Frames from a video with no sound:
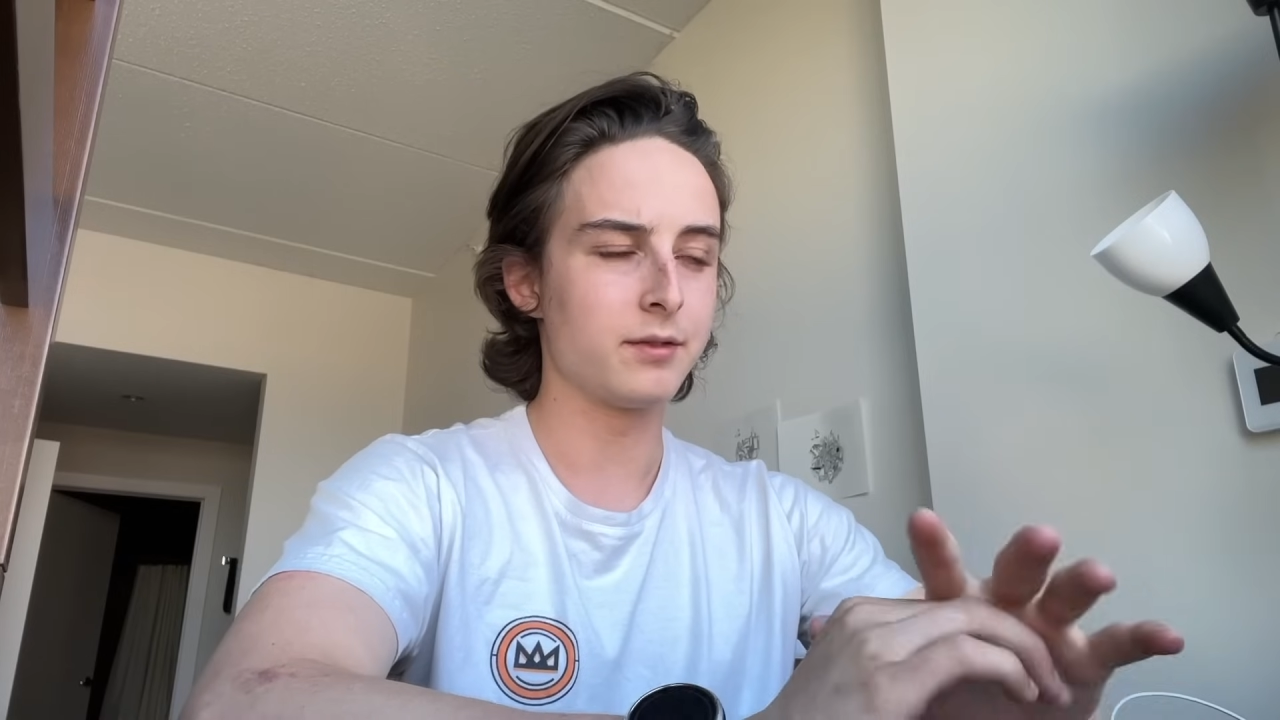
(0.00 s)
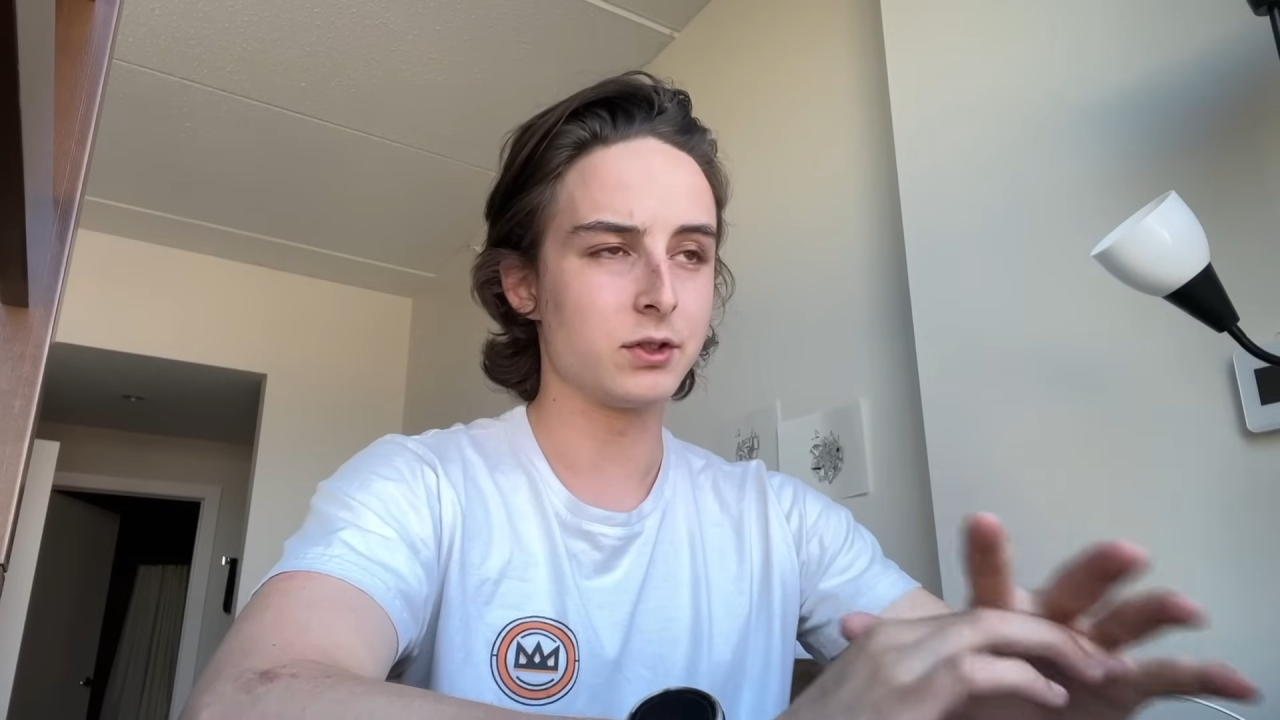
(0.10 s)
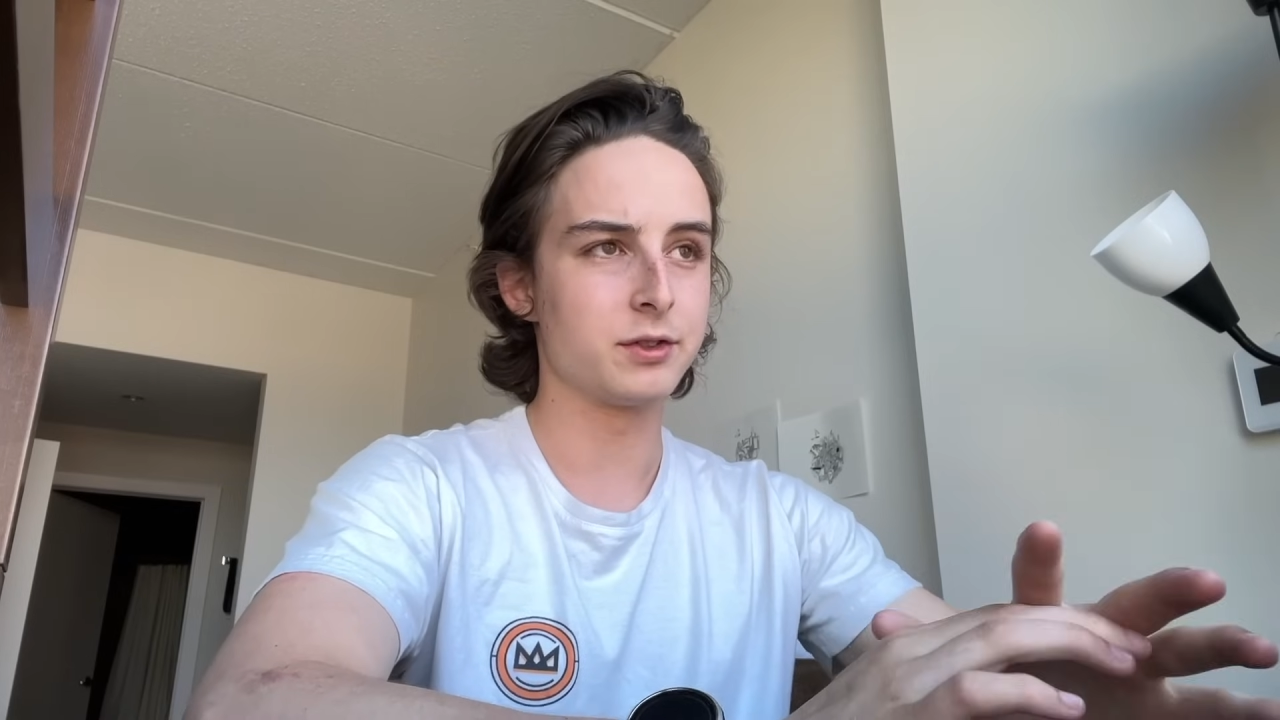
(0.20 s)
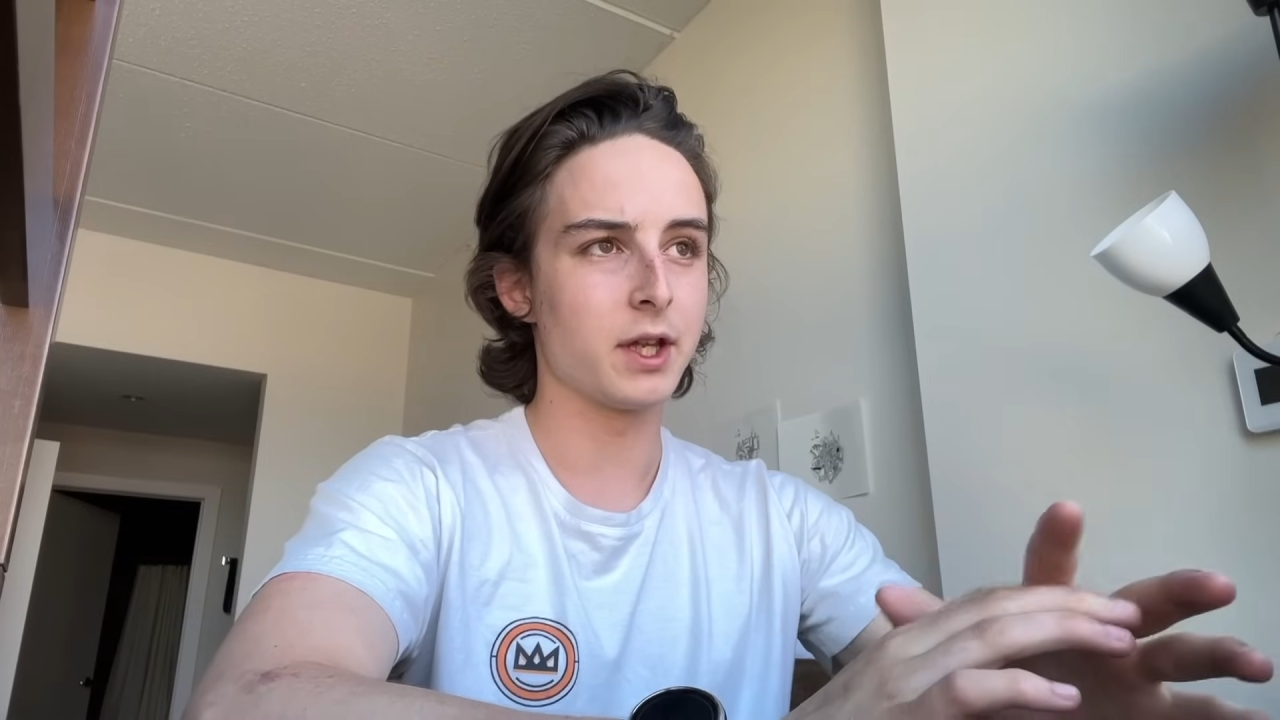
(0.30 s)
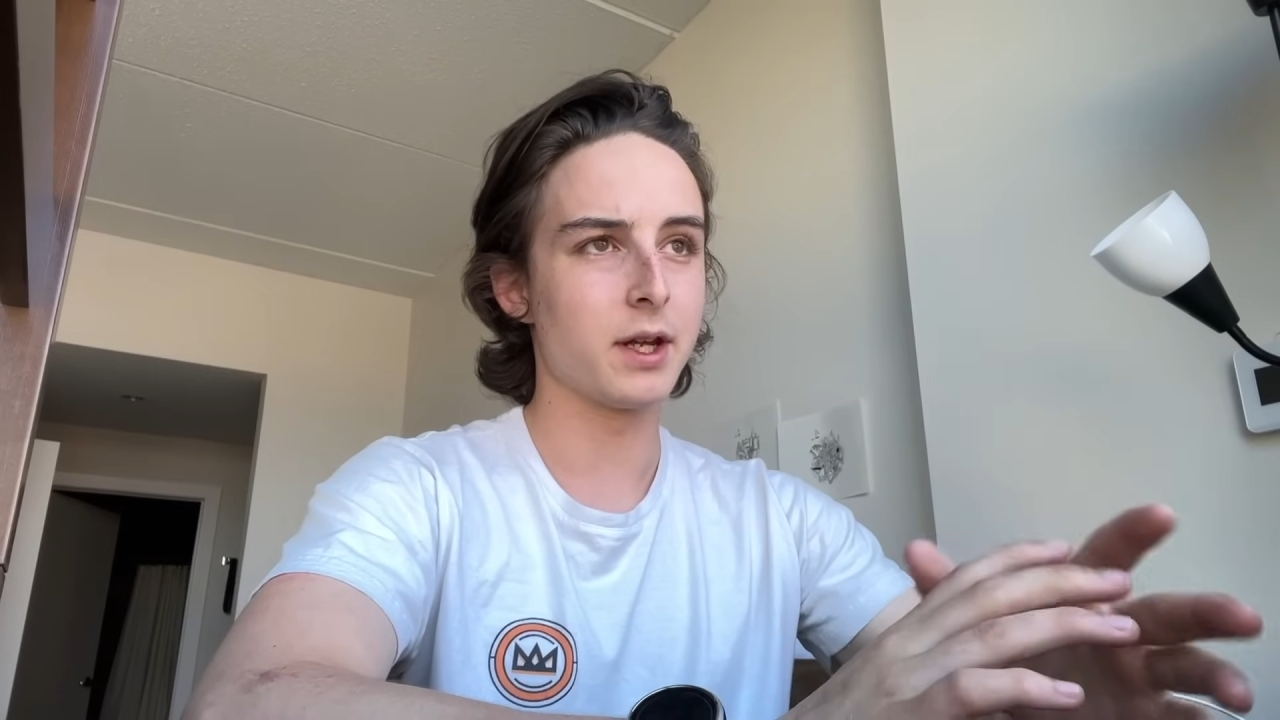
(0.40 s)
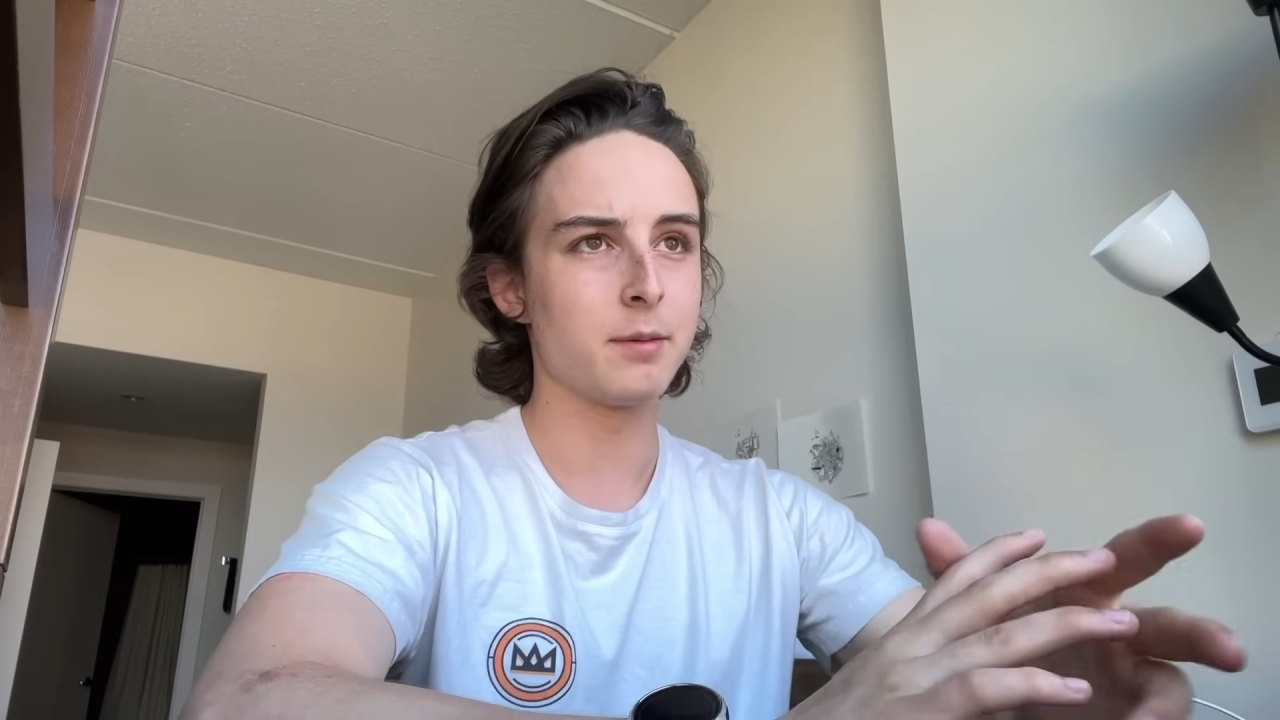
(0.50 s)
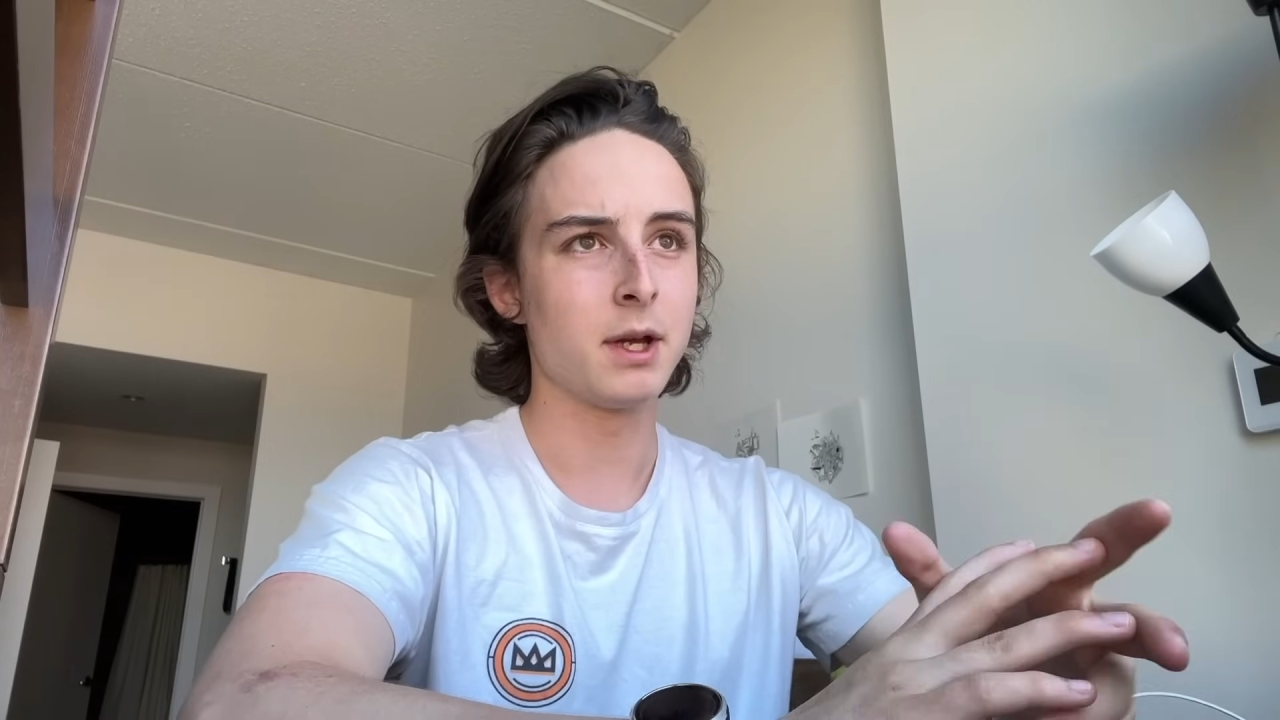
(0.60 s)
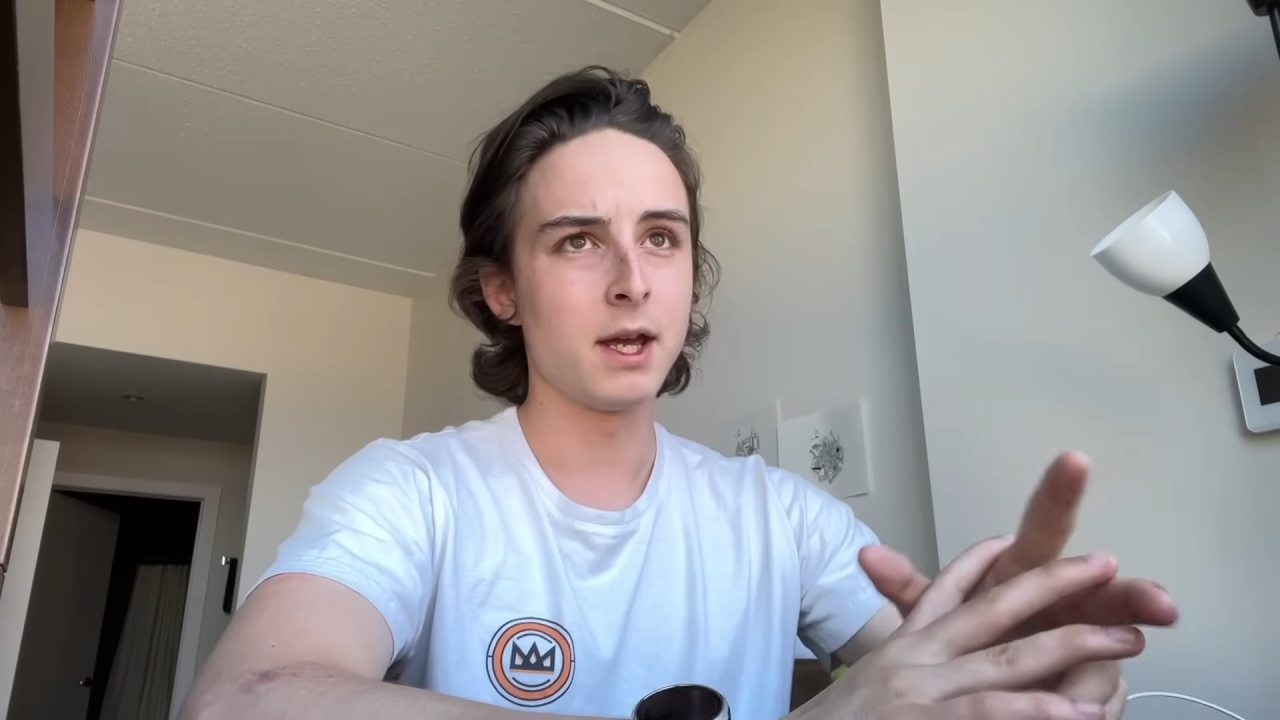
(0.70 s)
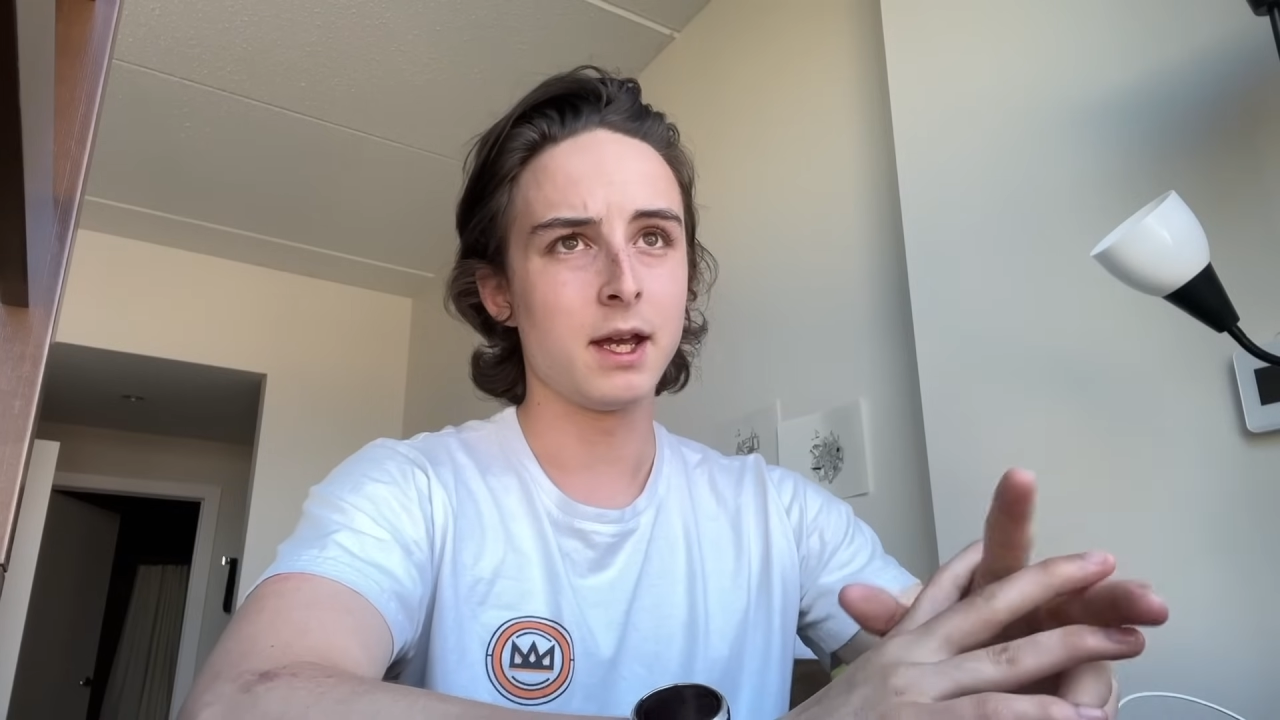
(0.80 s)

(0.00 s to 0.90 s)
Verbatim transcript: your setup